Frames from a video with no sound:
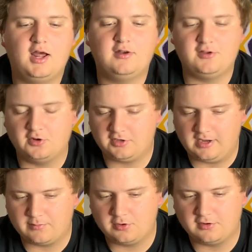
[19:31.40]
Dylan
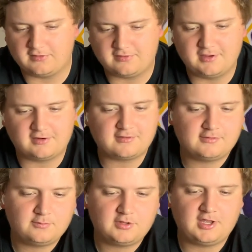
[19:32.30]
Gabriel at
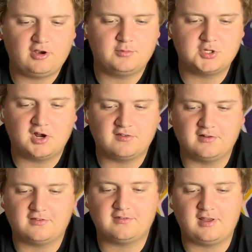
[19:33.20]
6, Caleb Johnson
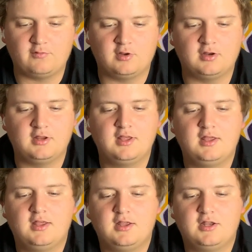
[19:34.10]
at 7,
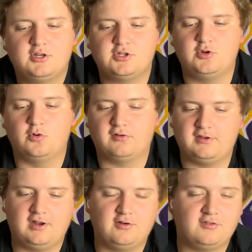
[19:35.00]
Shador
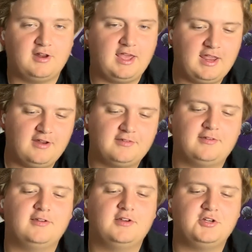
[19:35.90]
Sanders at
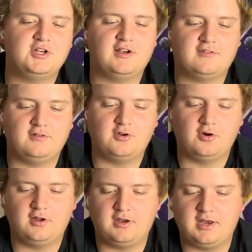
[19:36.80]
8, Jackson
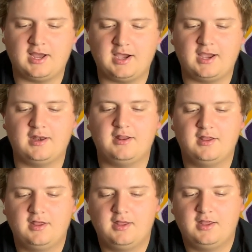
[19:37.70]
Dart at 9,
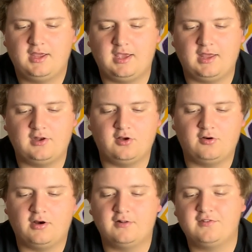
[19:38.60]
and
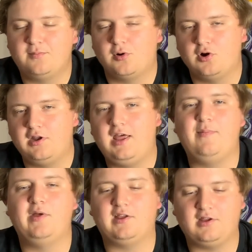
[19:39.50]
Alonzo Barnett
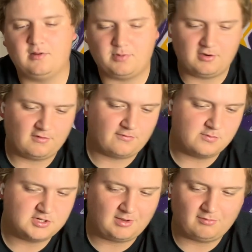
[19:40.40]
making an appearance
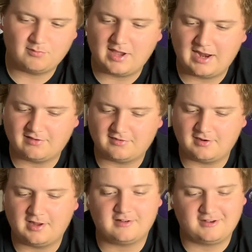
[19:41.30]
from James Madison
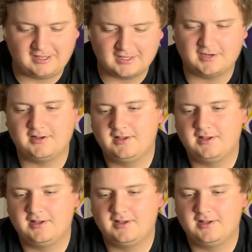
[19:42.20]
at 10